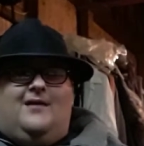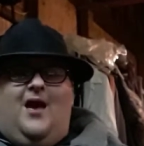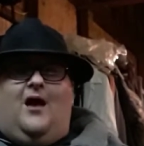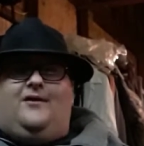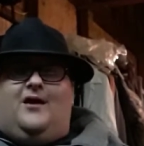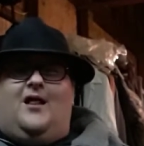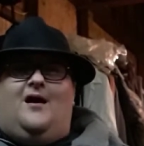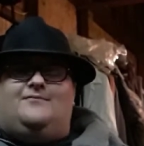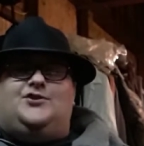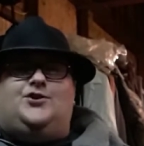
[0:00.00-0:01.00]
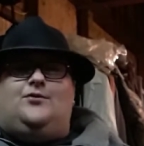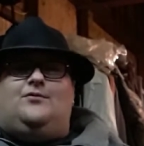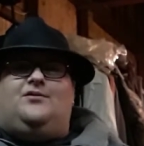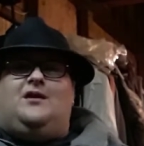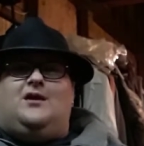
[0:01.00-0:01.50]
Yeah, you gotta have
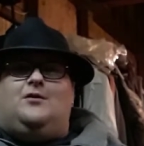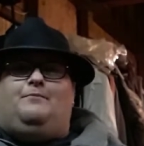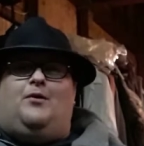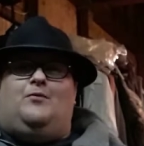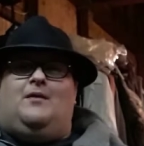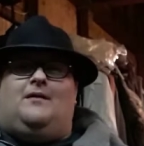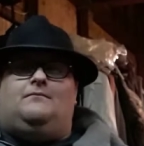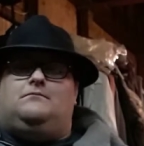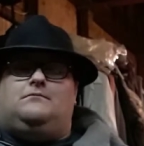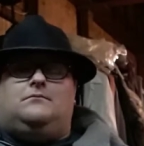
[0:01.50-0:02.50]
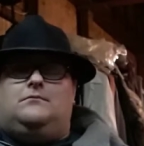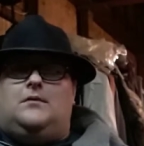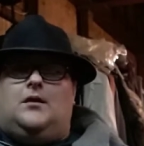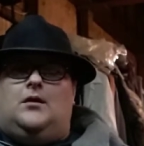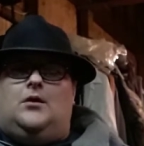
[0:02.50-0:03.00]
insurance to get your permit.
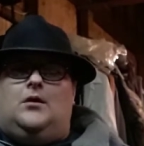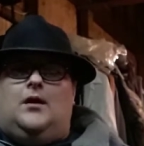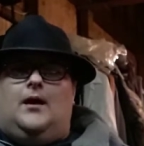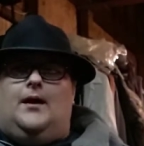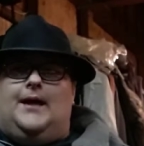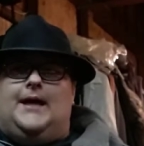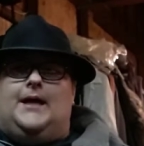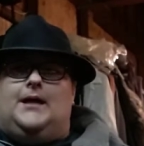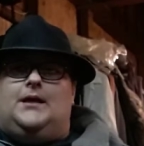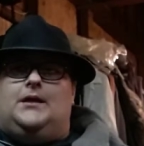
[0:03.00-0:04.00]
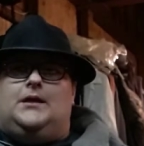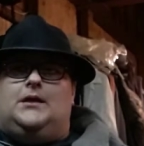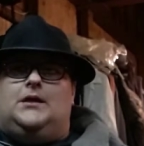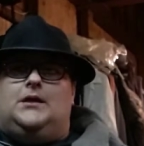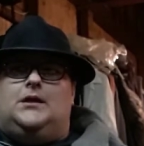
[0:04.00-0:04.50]
Uh,
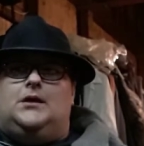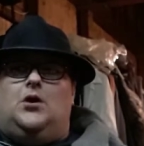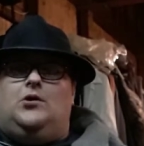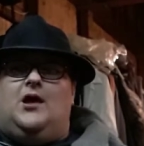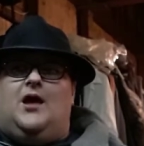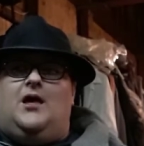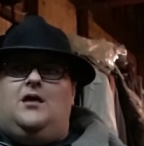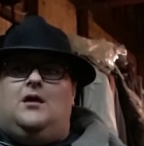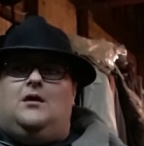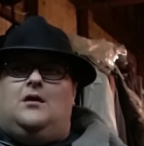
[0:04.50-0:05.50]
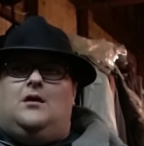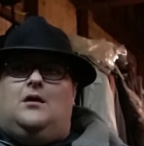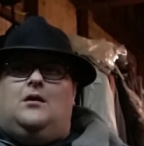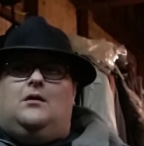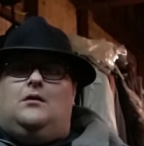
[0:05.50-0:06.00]
okay.
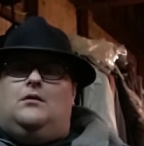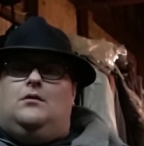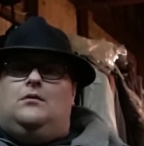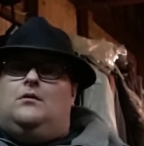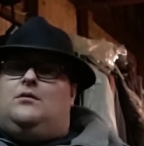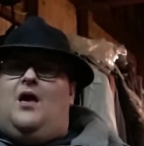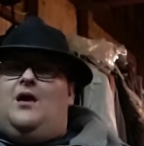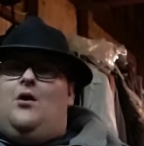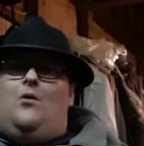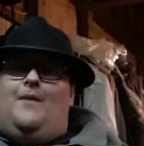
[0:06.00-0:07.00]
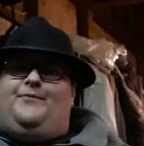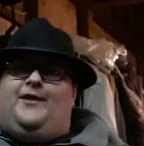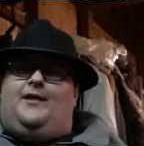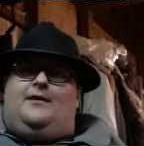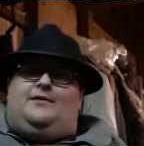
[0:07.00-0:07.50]
So I go up
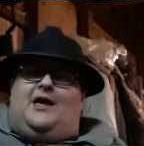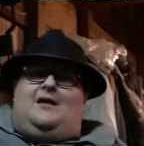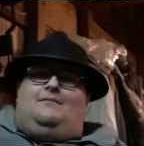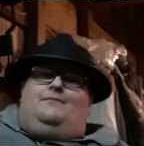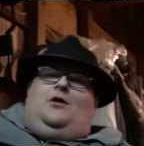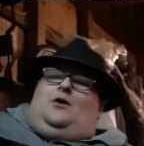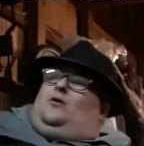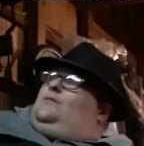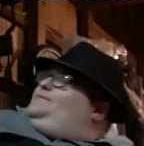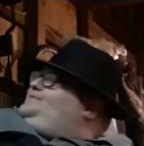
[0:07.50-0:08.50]
to the damn little